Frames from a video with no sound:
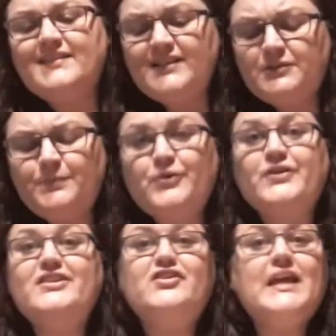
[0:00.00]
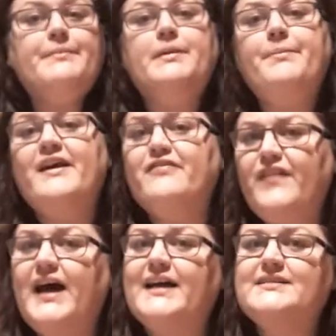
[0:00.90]
This book just gave me the bare
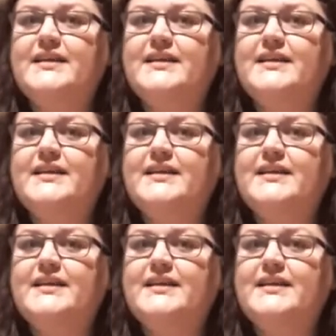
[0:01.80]
facts.